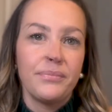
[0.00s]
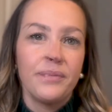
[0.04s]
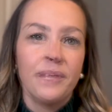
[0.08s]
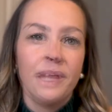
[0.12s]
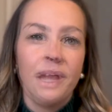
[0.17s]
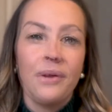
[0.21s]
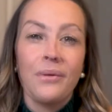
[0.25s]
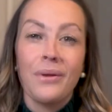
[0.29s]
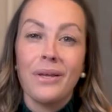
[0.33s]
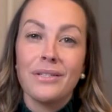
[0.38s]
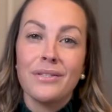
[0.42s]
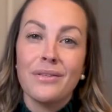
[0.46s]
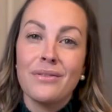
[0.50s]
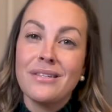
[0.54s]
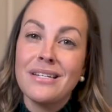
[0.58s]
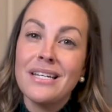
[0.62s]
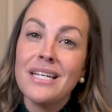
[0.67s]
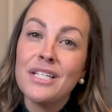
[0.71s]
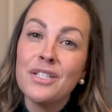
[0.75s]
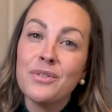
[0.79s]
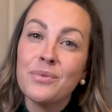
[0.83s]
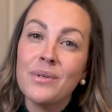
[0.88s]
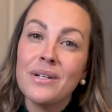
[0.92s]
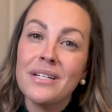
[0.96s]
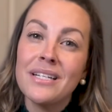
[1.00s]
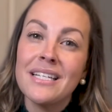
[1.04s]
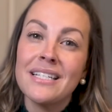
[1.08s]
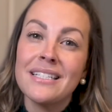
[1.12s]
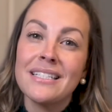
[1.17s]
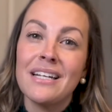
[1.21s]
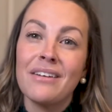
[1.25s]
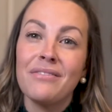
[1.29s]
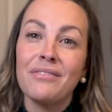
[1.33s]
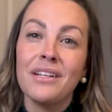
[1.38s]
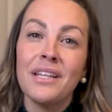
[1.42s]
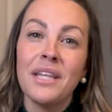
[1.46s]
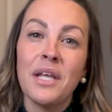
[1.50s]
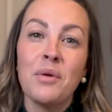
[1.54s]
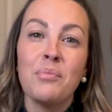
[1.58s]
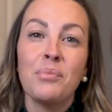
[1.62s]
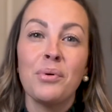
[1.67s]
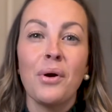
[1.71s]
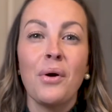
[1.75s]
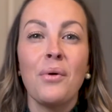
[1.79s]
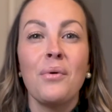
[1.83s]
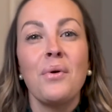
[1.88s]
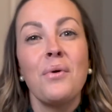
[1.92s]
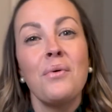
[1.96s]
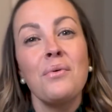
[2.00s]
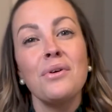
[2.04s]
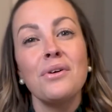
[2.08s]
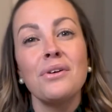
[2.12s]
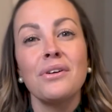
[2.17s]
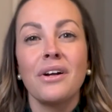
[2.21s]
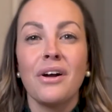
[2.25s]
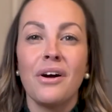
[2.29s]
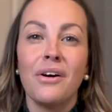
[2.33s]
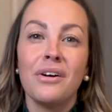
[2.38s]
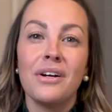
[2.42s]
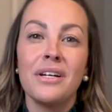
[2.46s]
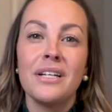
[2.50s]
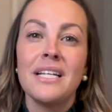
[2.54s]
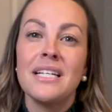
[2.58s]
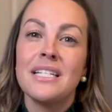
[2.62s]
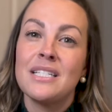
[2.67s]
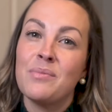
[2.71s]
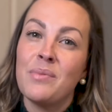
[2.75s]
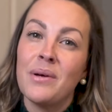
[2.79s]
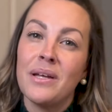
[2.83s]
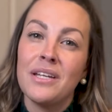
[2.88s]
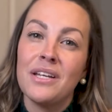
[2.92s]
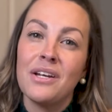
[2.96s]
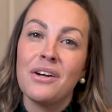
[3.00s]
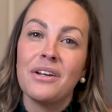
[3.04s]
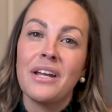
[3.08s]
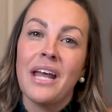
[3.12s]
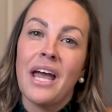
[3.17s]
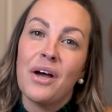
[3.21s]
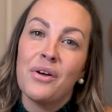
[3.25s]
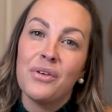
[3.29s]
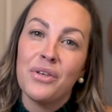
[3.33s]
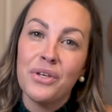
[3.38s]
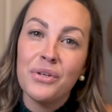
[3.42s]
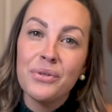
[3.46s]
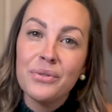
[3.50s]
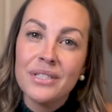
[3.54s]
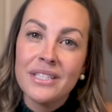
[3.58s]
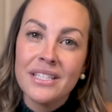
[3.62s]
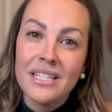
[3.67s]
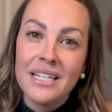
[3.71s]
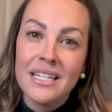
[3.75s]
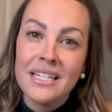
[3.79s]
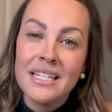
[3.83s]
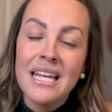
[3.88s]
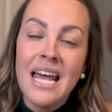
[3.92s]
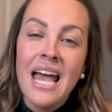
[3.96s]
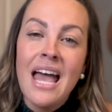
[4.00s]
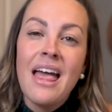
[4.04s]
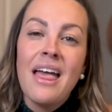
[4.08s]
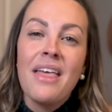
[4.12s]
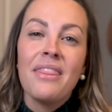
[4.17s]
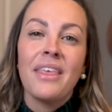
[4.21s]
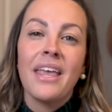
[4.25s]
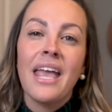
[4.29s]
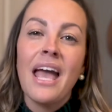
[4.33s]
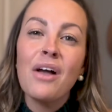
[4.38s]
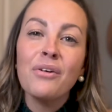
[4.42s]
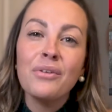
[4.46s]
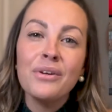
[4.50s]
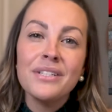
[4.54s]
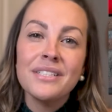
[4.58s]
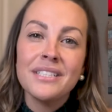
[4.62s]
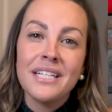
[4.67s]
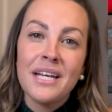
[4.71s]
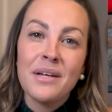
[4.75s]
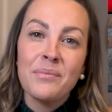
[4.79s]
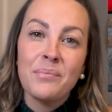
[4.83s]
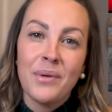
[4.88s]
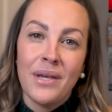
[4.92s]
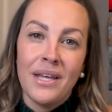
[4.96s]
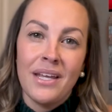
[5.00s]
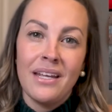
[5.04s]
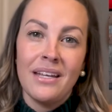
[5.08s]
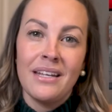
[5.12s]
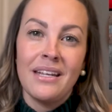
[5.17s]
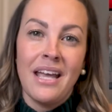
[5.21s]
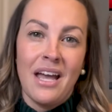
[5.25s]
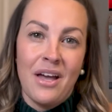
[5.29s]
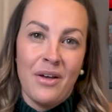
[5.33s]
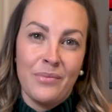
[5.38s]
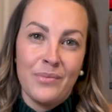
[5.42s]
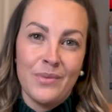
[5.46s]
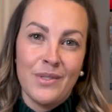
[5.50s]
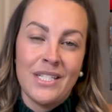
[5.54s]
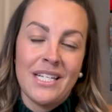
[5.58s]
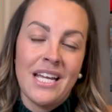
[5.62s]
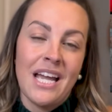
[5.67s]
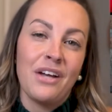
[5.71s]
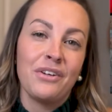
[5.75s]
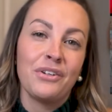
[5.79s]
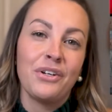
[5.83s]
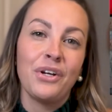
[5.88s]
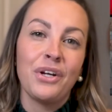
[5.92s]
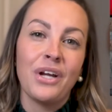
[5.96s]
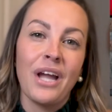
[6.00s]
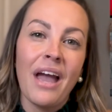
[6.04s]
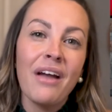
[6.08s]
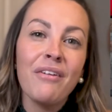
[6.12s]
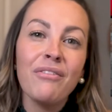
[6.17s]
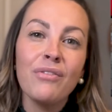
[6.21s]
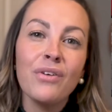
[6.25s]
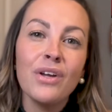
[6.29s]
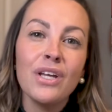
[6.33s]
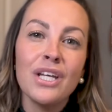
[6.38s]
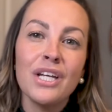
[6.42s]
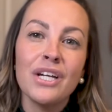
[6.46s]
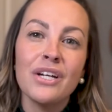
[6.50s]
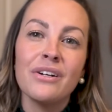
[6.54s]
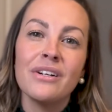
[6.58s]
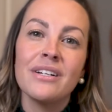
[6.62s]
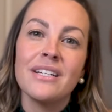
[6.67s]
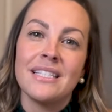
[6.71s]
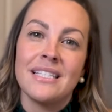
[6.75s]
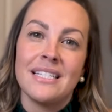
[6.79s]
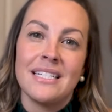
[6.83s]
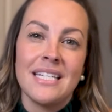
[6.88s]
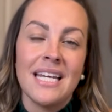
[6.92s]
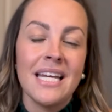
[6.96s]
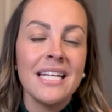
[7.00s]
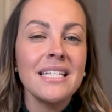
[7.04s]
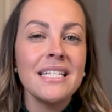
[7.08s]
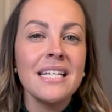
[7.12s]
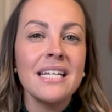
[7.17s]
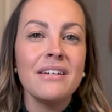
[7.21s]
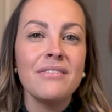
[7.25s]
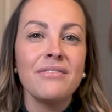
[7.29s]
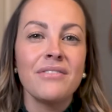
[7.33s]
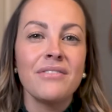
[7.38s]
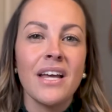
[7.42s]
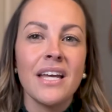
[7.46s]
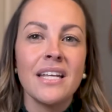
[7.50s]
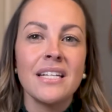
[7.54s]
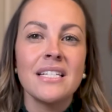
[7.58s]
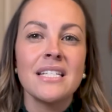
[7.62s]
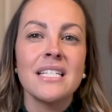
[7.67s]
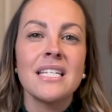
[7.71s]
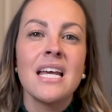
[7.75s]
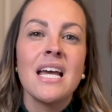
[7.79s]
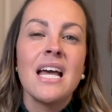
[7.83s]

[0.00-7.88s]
Okay, so the next one is definitely a pro or a con, depending on how you see it. The Calgary Stampede comes to Calgary every year. It's a 10-day event.